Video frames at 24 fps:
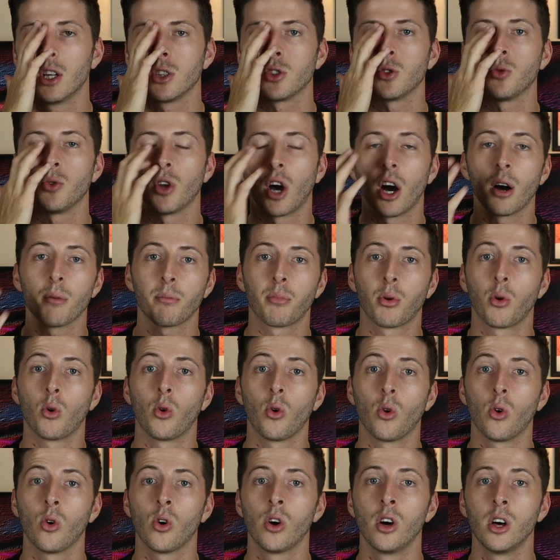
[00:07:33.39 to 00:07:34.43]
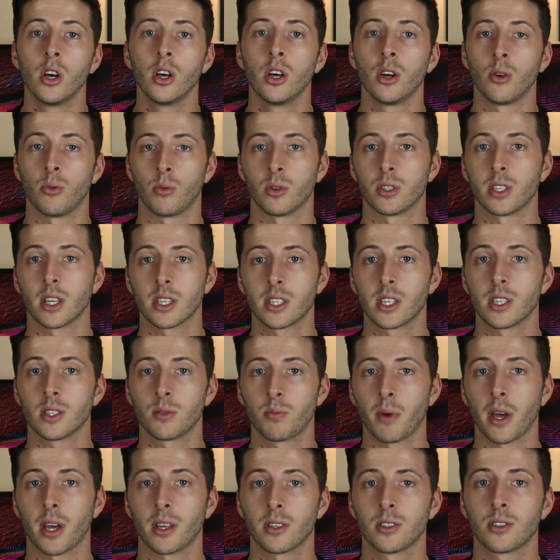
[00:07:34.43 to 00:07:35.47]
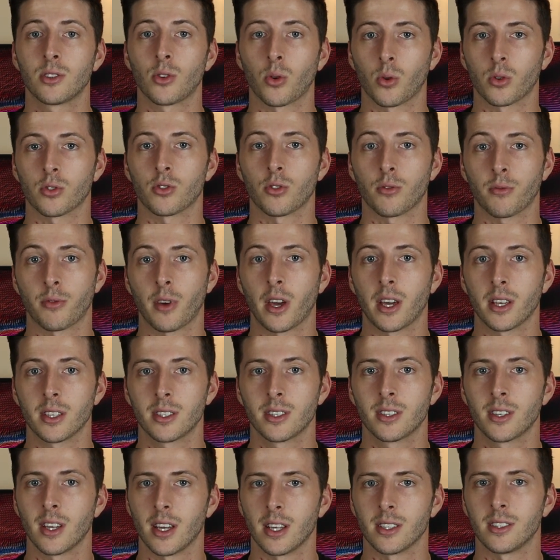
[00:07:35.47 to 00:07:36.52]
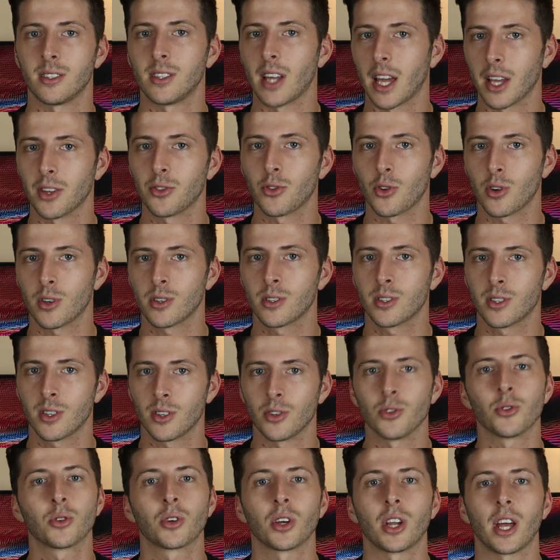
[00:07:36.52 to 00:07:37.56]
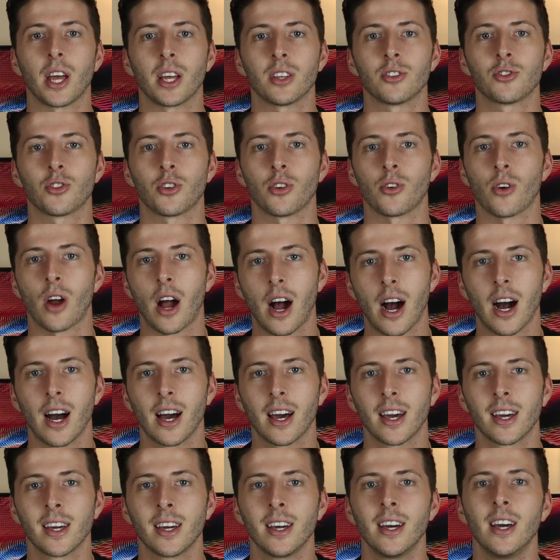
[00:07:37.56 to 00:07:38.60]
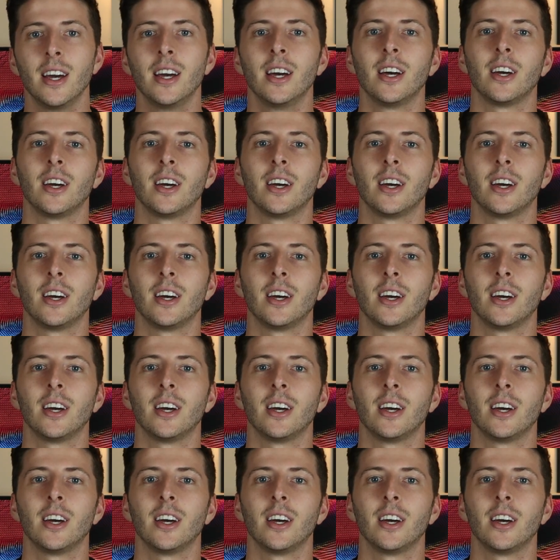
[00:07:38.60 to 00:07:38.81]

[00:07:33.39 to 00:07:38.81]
Do not pull resistance bands towards your face. It's dangerous. You could injure your eye.